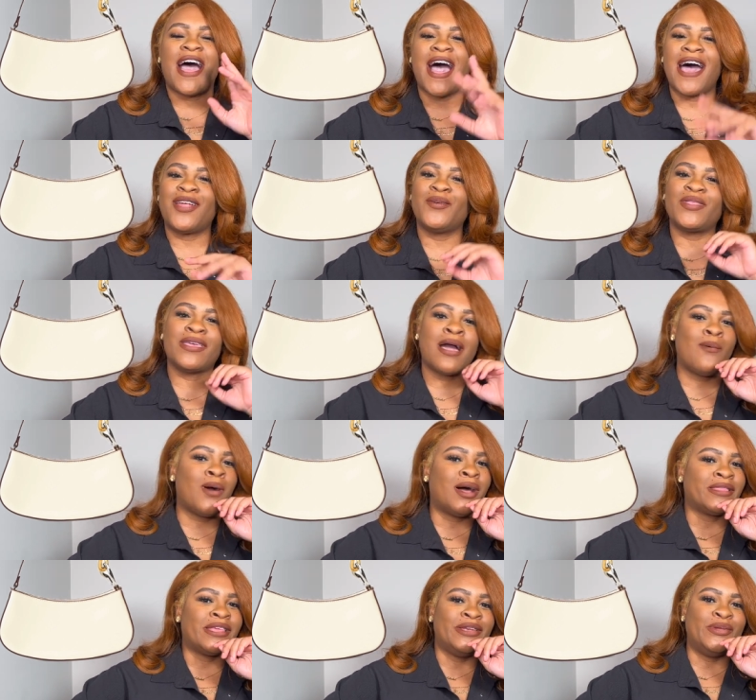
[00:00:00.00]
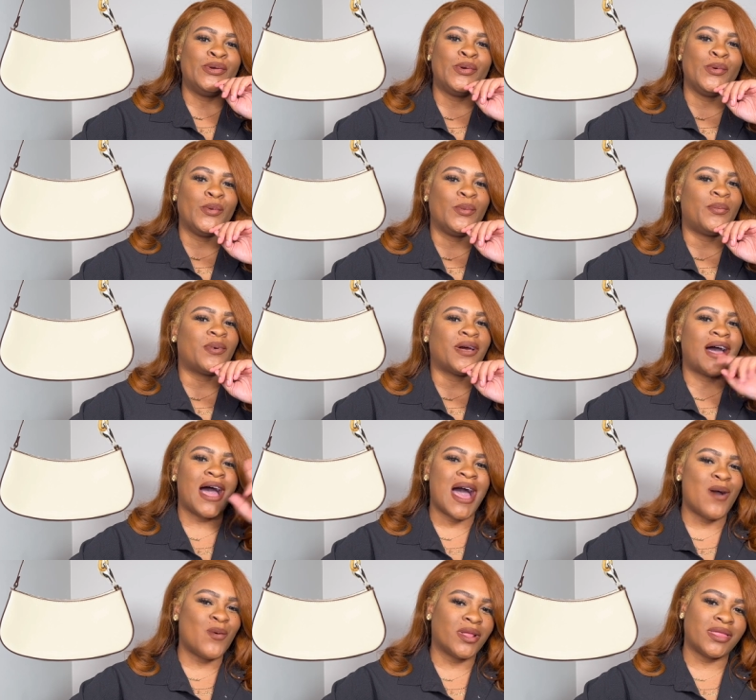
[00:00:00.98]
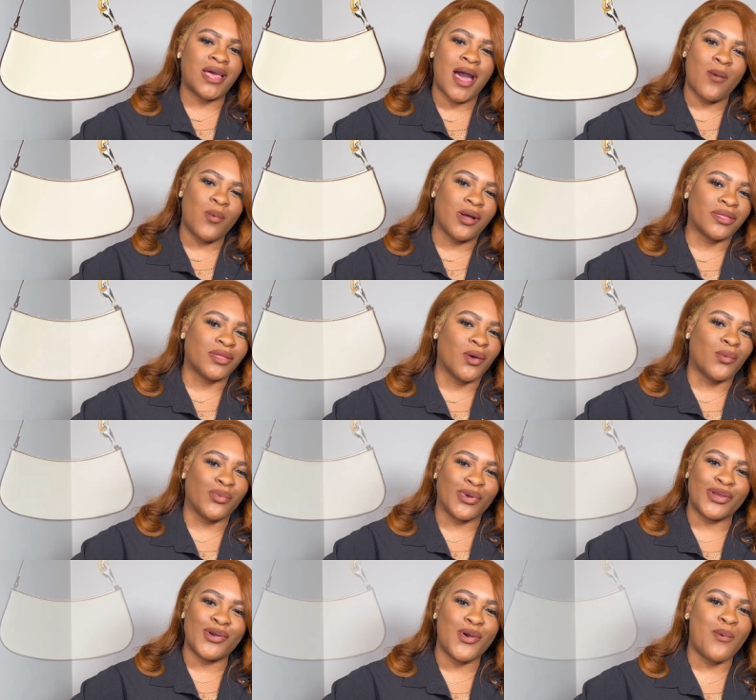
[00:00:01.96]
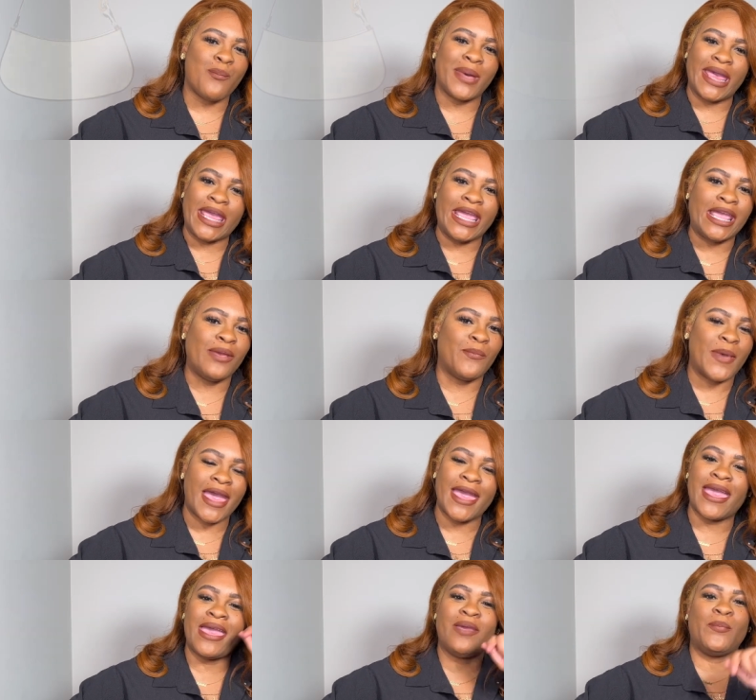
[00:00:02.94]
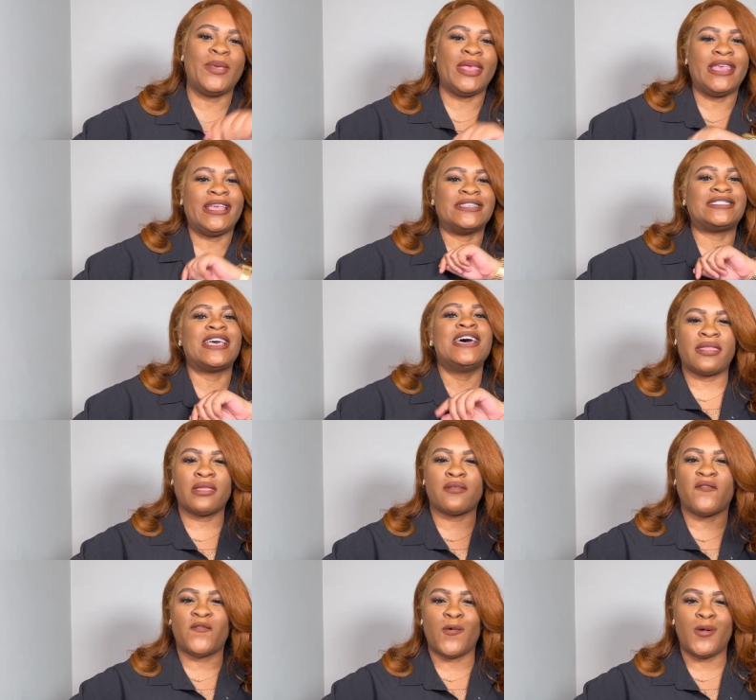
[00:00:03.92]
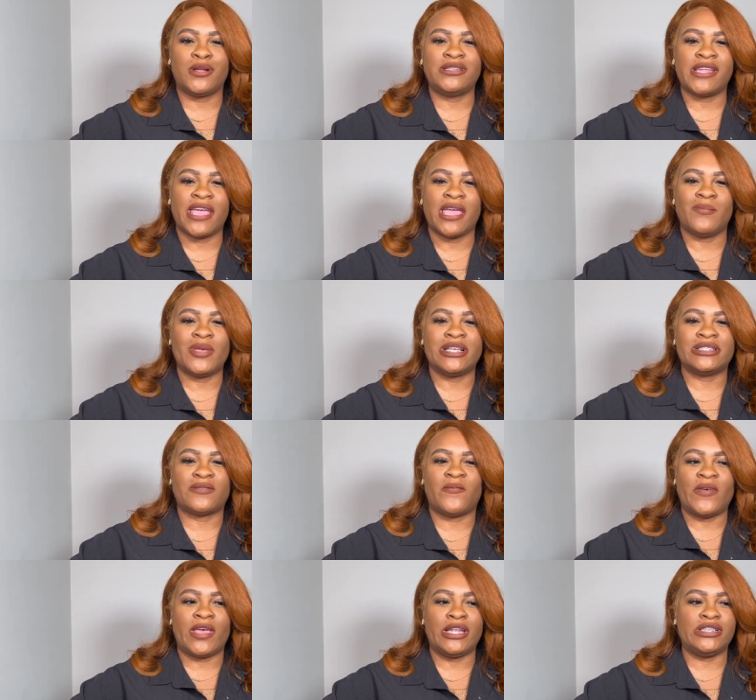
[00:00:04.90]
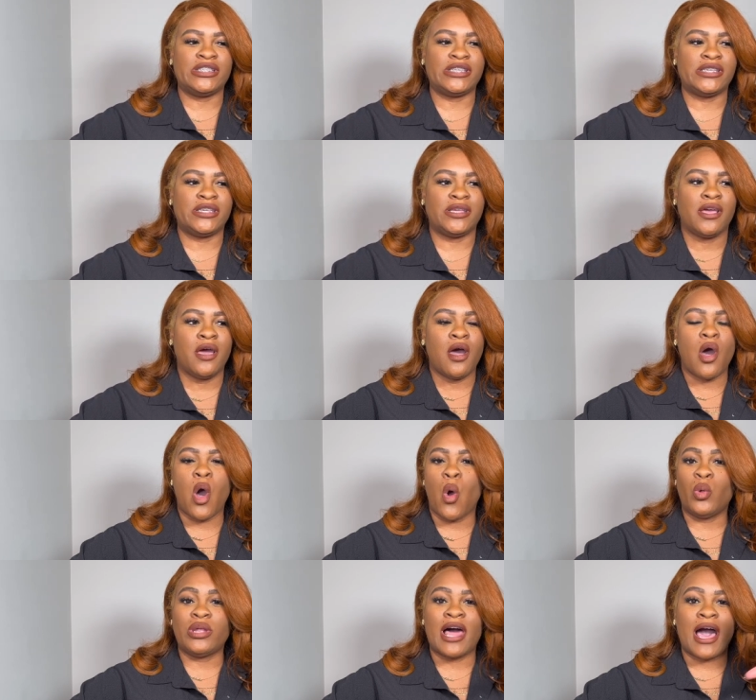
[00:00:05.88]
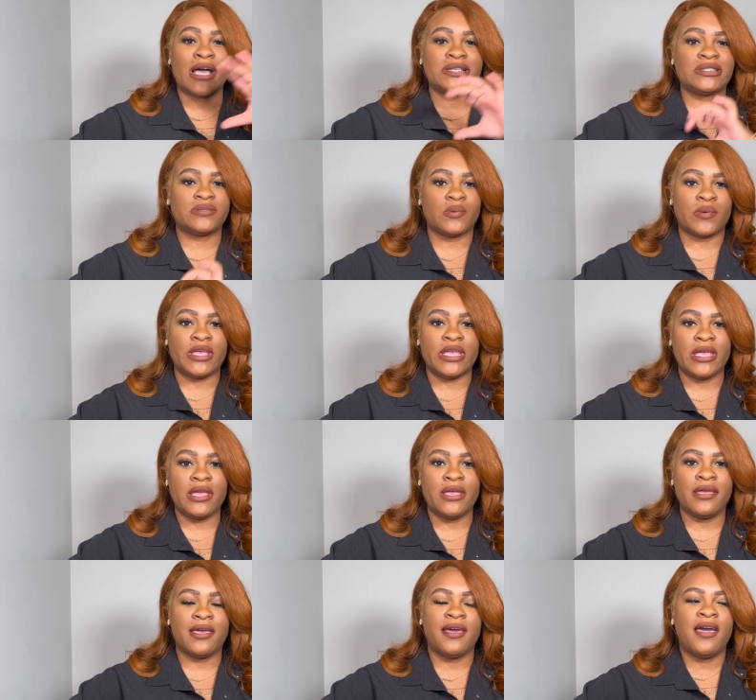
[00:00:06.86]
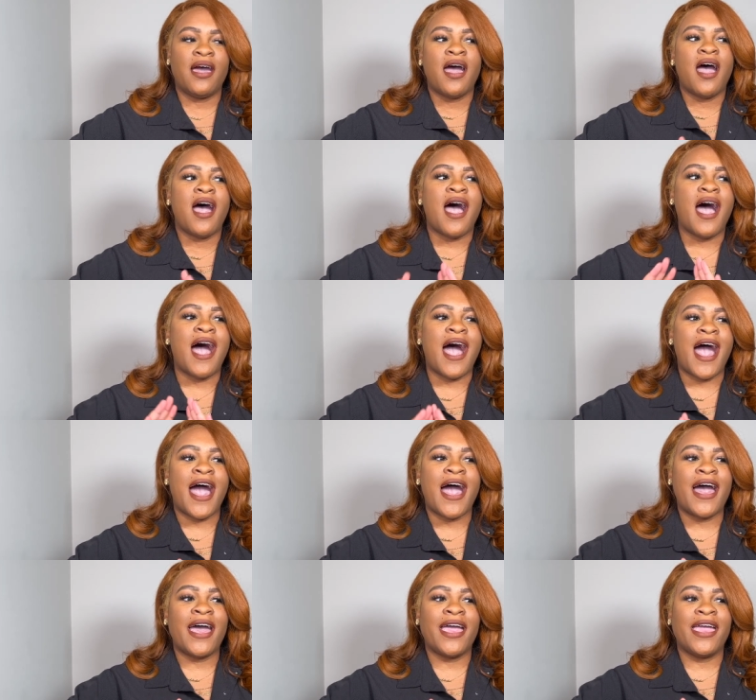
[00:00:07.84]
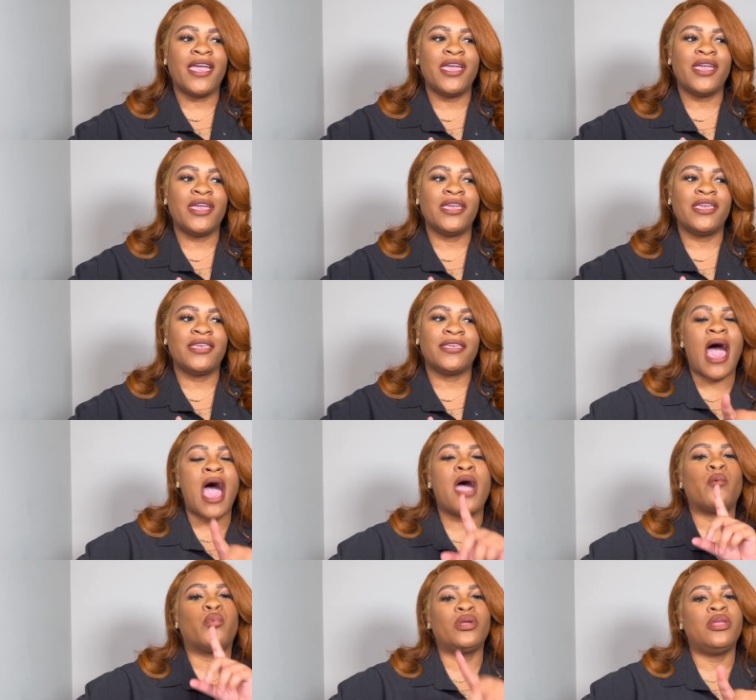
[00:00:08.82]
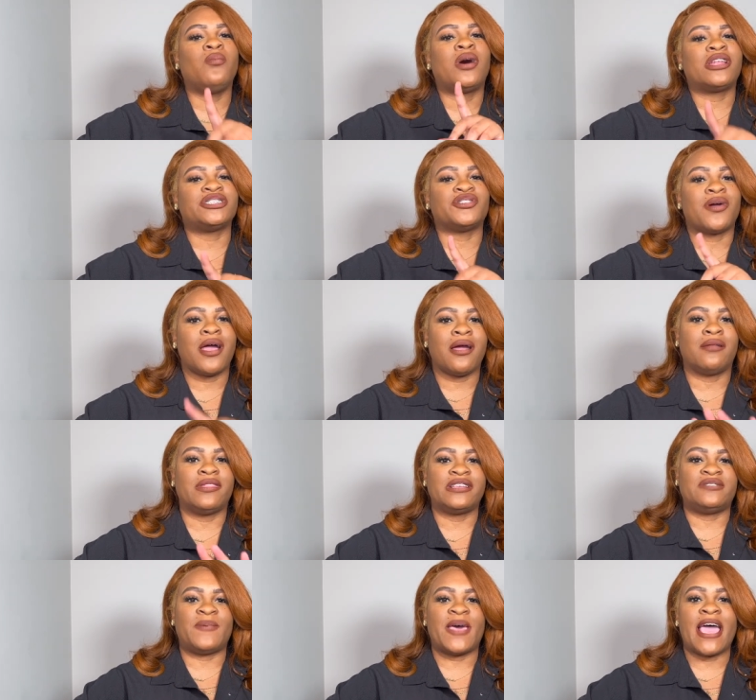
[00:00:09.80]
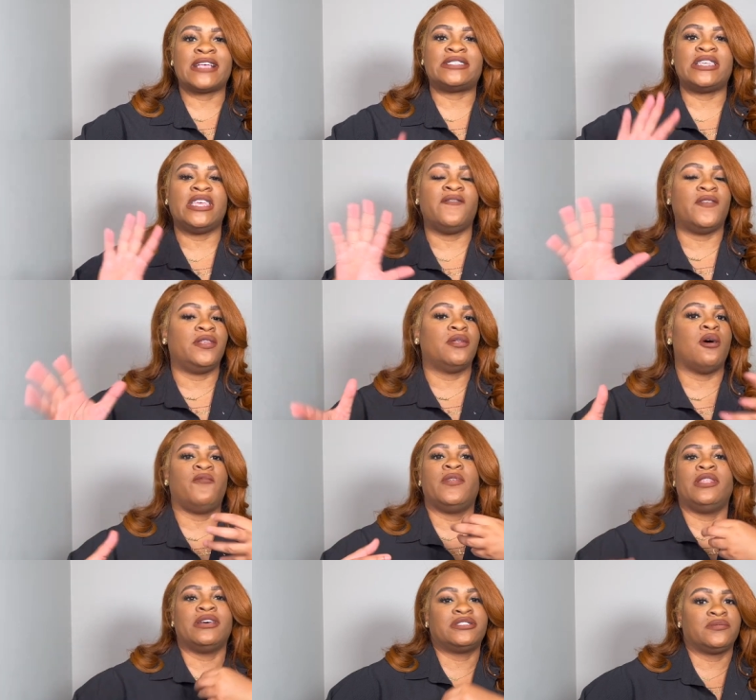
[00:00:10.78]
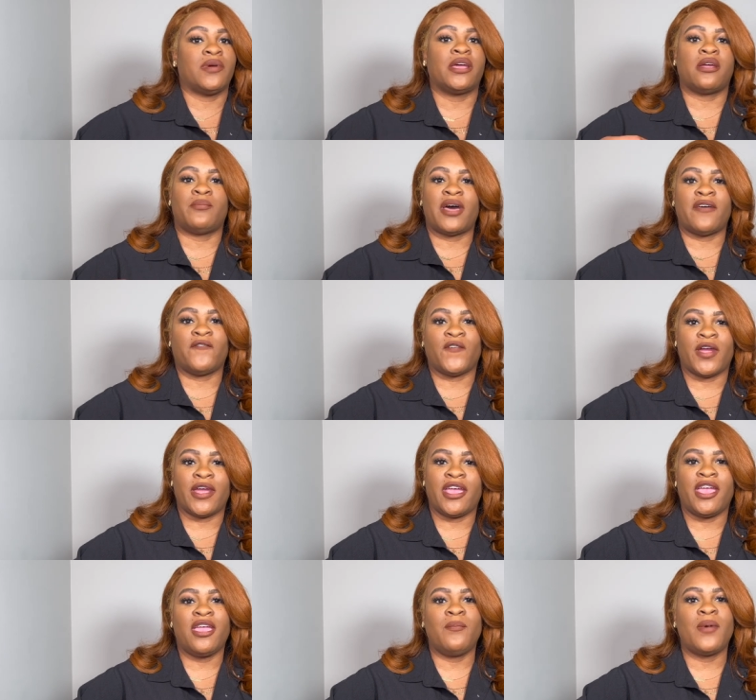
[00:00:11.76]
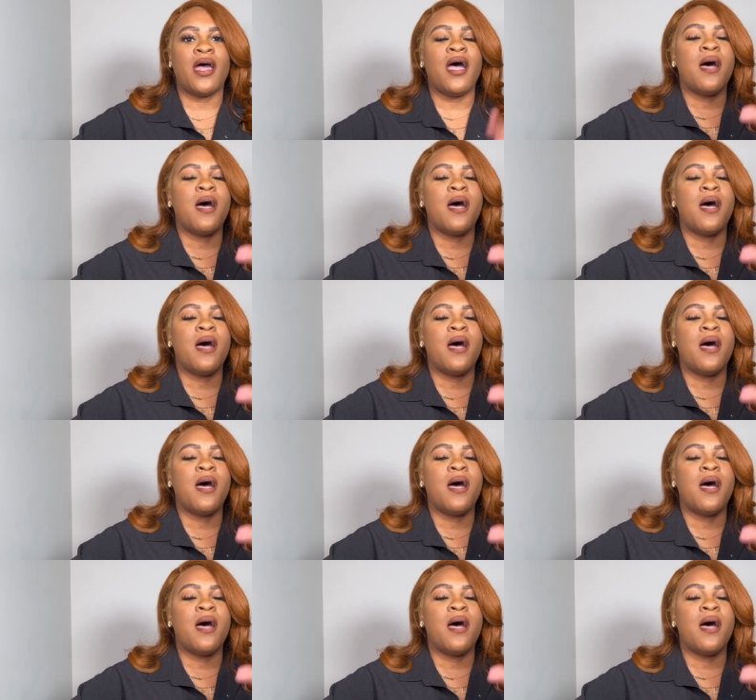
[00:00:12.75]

I don't think I want the dupe. I want I want the real main main piece. I think the full name is Fendi O'Lock Swing. I I really want to try on this bag to even know if it looks right on my frame,